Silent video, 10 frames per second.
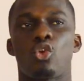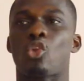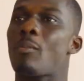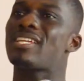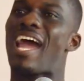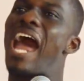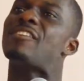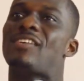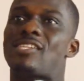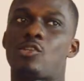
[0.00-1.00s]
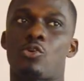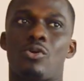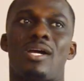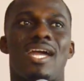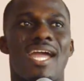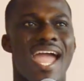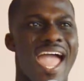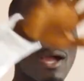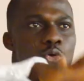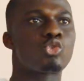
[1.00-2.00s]
Normally adverts no
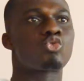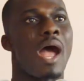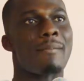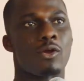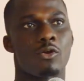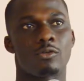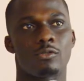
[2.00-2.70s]
boost to amount.